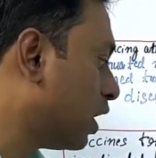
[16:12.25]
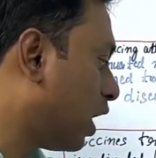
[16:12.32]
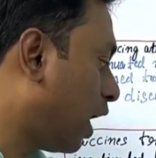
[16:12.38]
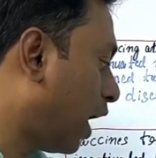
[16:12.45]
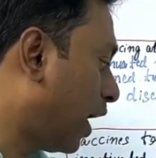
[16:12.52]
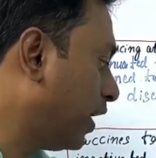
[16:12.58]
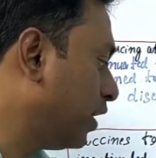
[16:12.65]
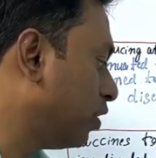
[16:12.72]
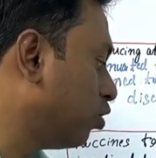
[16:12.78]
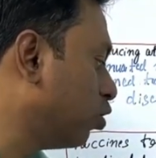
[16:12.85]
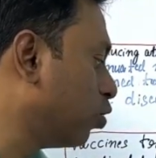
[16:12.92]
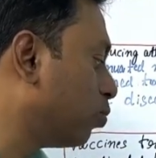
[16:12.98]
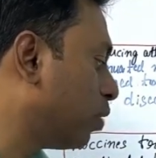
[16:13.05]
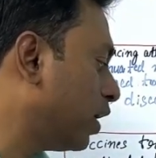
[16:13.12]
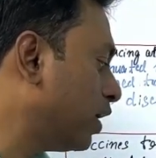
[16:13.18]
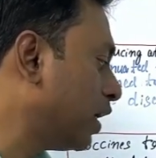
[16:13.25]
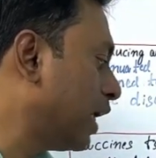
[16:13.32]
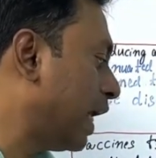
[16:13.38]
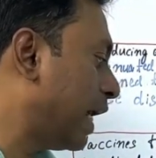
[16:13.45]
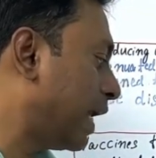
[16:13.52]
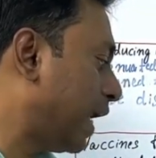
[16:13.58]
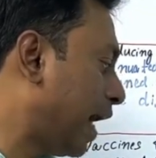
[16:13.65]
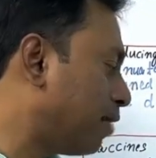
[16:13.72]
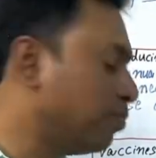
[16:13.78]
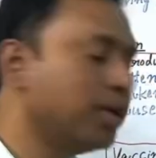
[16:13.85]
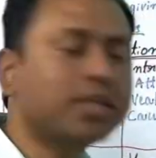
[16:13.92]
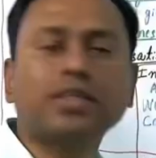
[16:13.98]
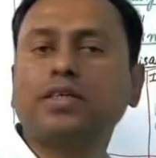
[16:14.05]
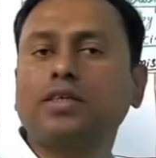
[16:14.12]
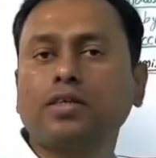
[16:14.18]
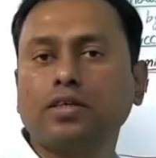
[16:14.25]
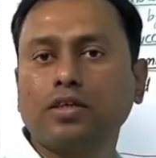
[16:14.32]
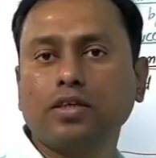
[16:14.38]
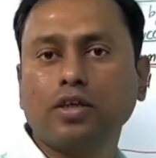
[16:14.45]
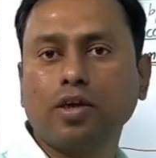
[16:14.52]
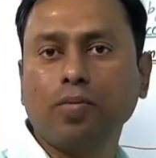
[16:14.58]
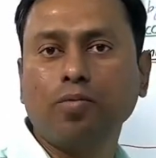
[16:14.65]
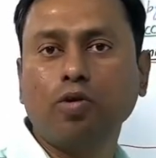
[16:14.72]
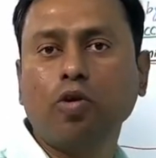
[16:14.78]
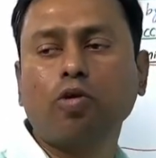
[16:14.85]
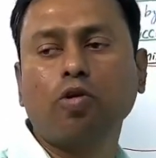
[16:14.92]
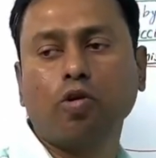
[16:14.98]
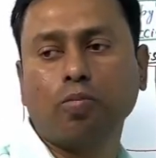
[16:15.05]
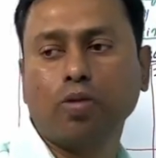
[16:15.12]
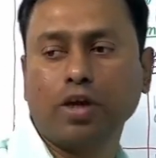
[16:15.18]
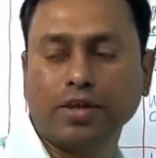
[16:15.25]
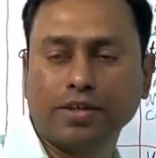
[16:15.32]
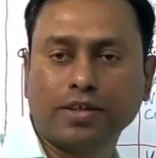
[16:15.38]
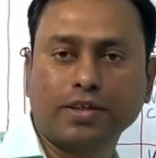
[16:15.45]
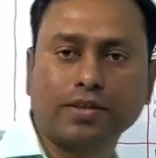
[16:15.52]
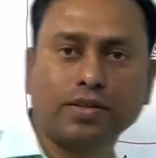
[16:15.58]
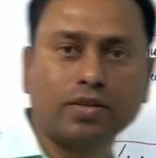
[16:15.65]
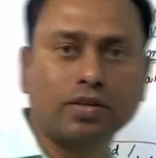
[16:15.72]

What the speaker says: and human rabies immunoglobulins.